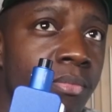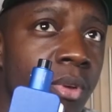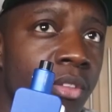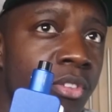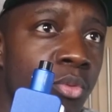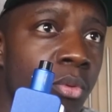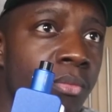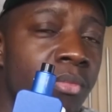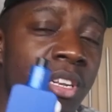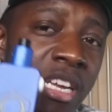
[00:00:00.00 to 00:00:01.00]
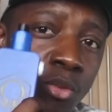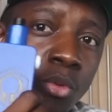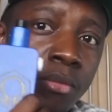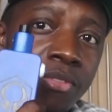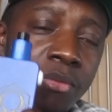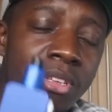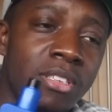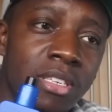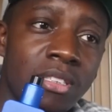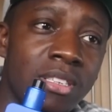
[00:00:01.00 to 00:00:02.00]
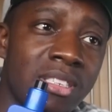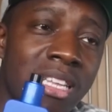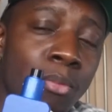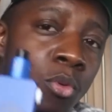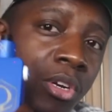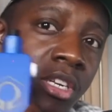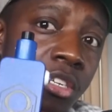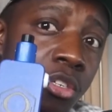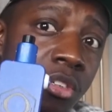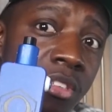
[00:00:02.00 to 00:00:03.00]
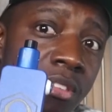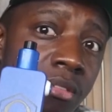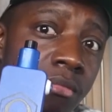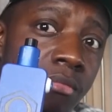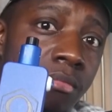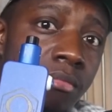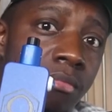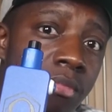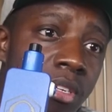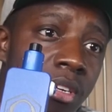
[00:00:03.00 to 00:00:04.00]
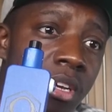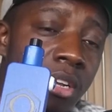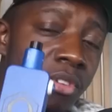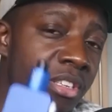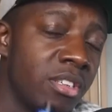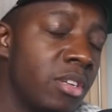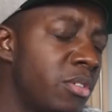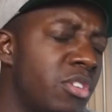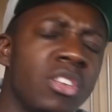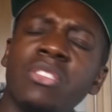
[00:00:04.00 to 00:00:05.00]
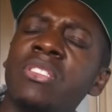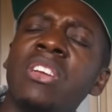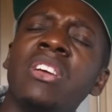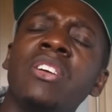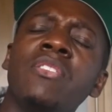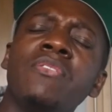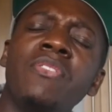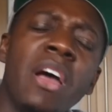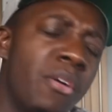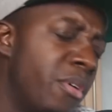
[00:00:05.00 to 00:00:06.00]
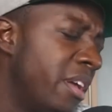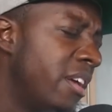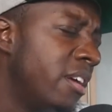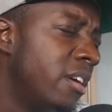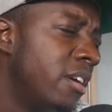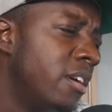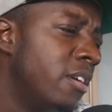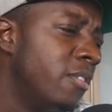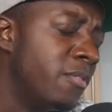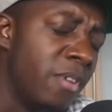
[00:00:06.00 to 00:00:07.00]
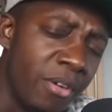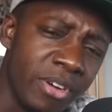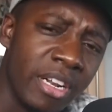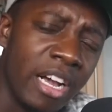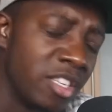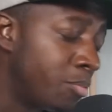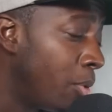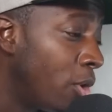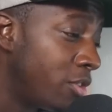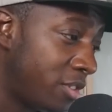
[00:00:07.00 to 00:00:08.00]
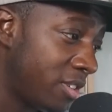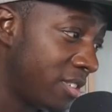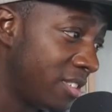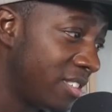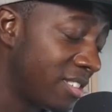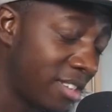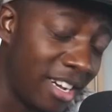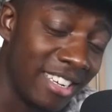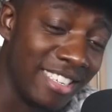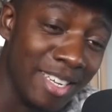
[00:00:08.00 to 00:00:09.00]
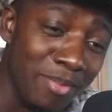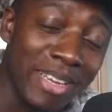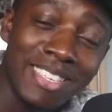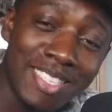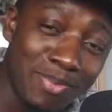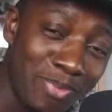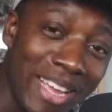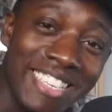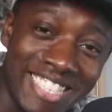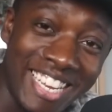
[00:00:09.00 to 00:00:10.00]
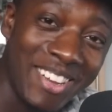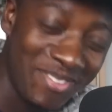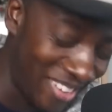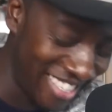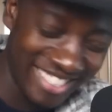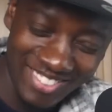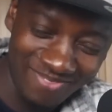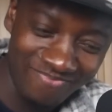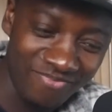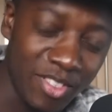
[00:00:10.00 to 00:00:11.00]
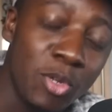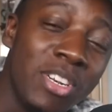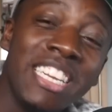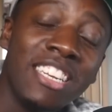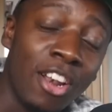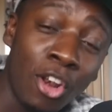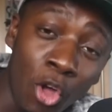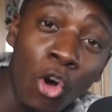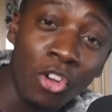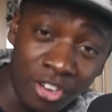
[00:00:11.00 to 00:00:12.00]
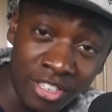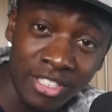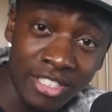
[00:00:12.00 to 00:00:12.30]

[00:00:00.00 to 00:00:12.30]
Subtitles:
and this one, the next one up from this is the Stabwood edition of this, and resin, which is very, very nice, but it's goddamn expensive. You need a loan